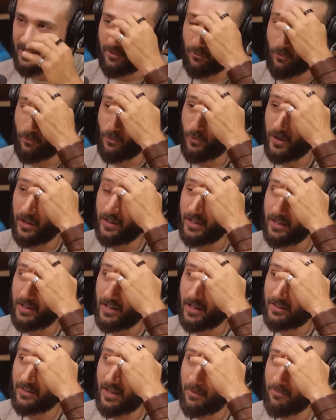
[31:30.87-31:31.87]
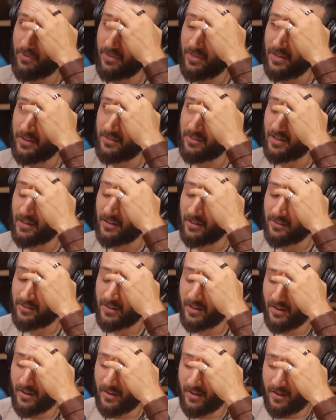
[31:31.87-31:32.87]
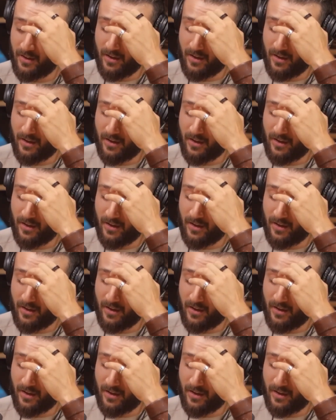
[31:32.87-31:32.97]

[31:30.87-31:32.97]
like, to really attempt these things.